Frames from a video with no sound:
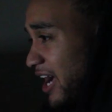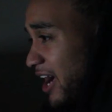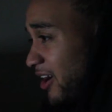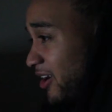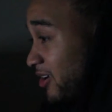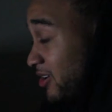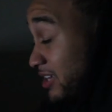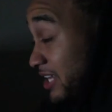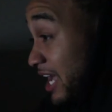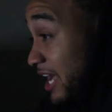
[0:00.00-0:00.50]

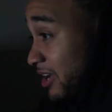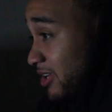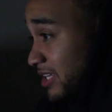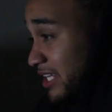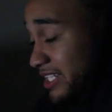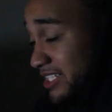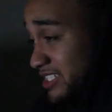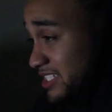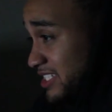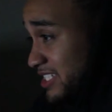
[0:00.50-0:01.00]
I
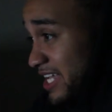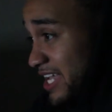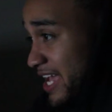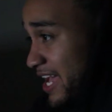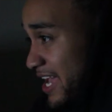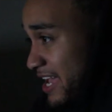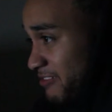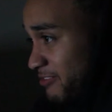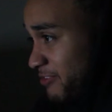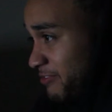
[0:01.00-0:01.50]
like to say
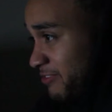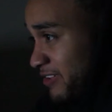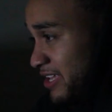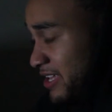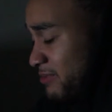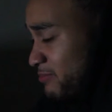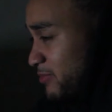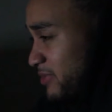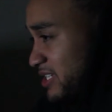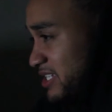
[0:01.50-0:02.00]
I have a
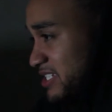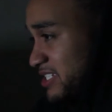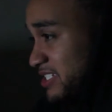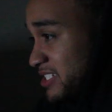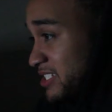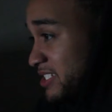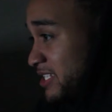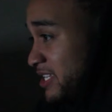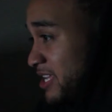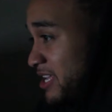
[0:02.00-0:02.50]
fan
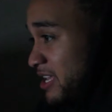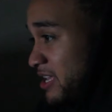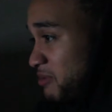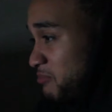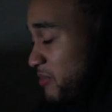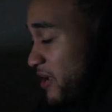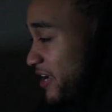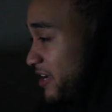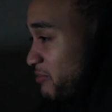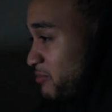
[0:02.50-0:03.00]
base
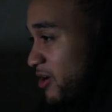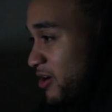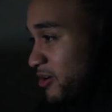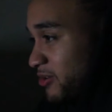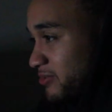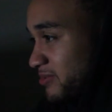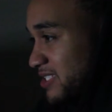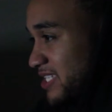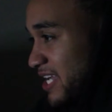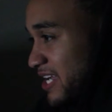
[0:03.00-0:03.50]
back in my
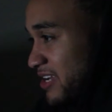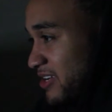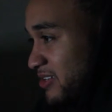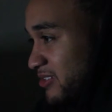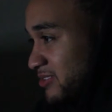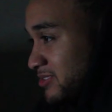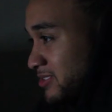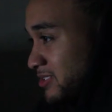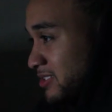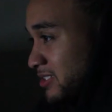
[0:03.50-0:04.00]

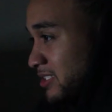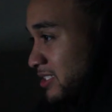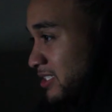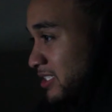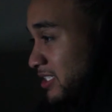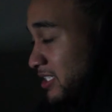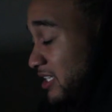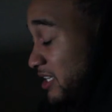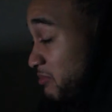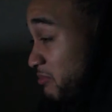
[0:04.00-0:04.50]
hometown.
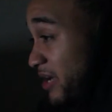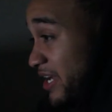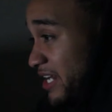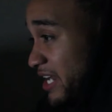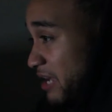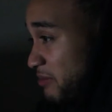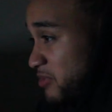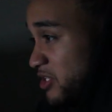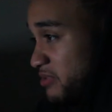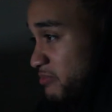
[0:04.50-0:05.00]
It might
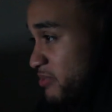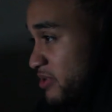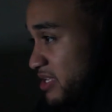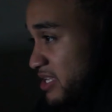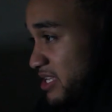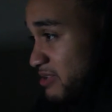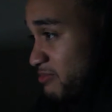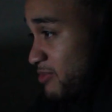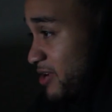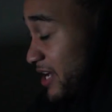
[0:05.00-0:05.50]
not be
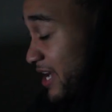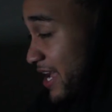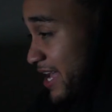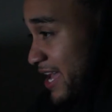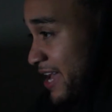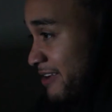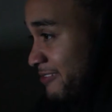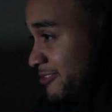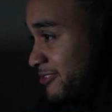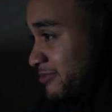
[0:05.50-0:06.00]
big, but I
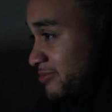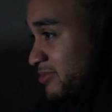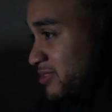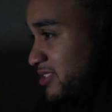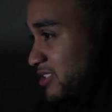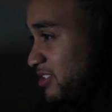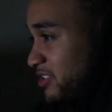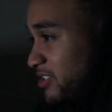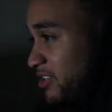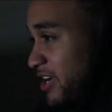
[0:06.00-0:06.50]
have them.
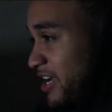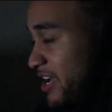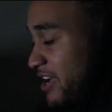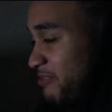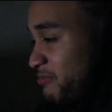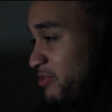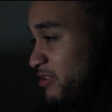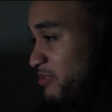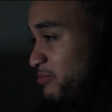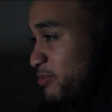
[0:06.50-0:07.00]
I
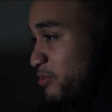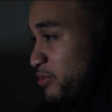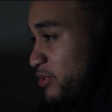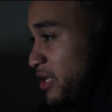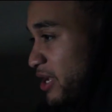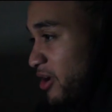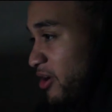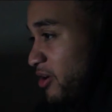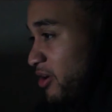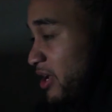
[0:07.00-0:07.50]
have people
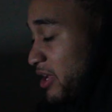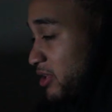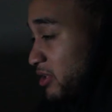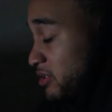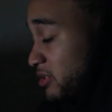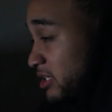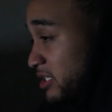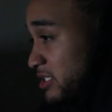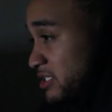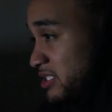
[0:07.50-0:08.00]
that
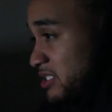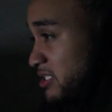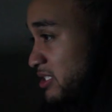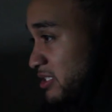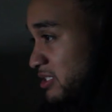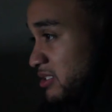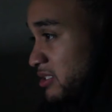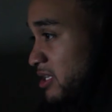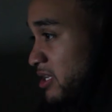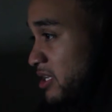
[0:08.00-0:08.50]

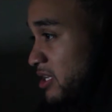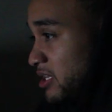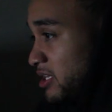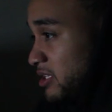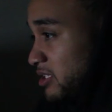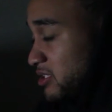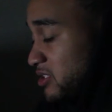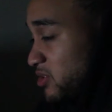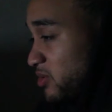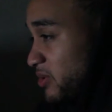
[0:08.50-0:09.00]
listen
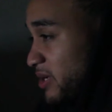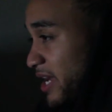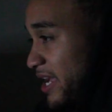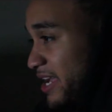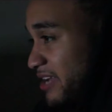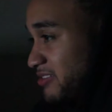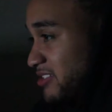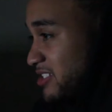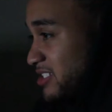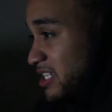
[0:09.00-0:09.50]
to what I
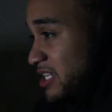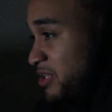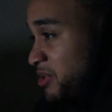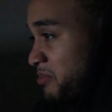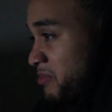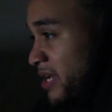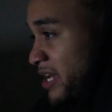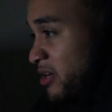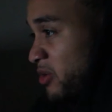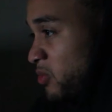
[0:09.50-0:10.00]
have to say no
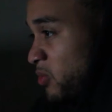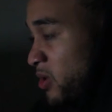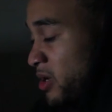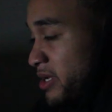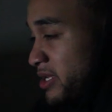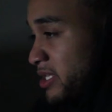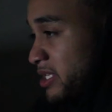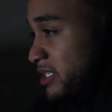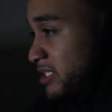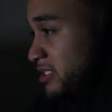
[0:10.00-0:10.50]
matter
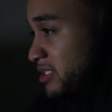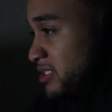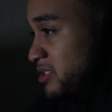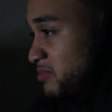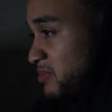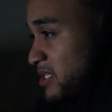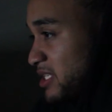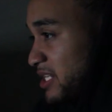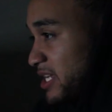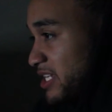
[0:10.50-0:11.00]
what. And
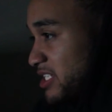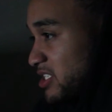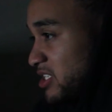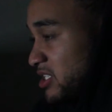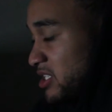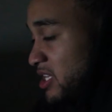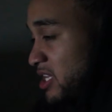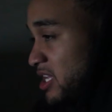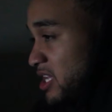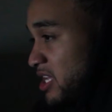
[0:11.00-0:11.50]
to me,
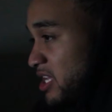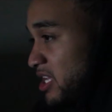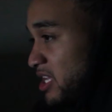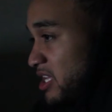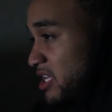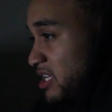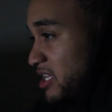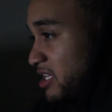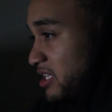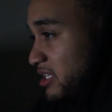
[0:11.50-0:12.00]

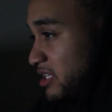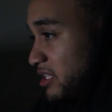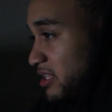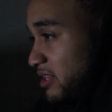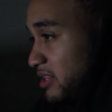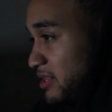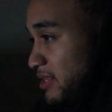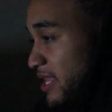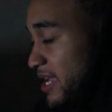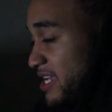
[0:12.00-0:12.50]

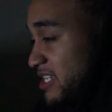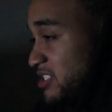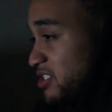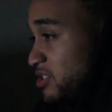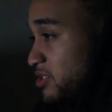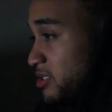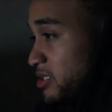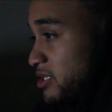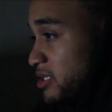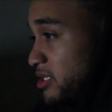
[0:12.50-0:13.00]
that's
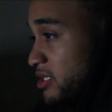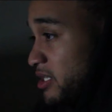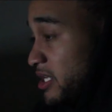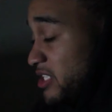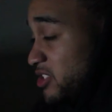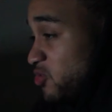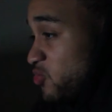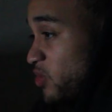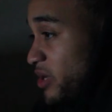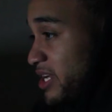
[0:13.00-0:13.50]
good.
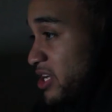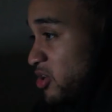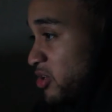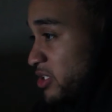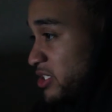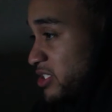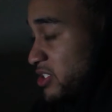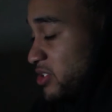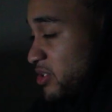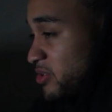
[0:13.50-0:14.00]
That's great
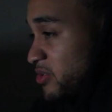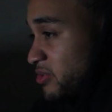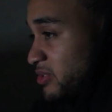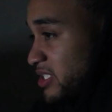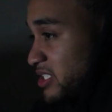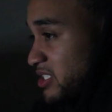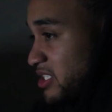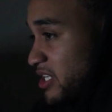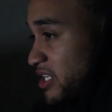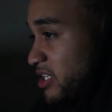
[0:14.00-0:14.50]
on its own.
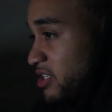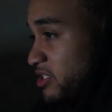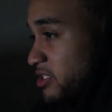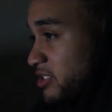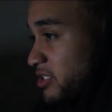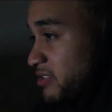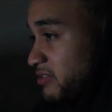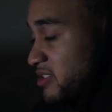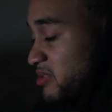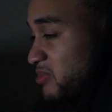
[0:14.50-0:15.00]
That's like good
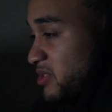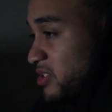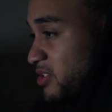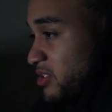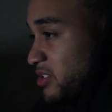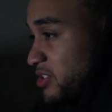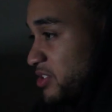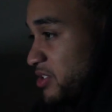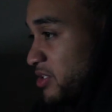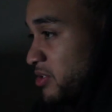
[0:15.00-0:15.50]
enough to me
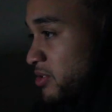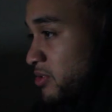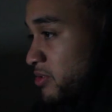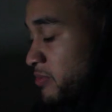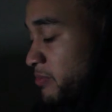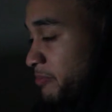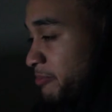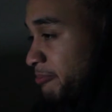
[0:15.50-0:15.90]
on its own.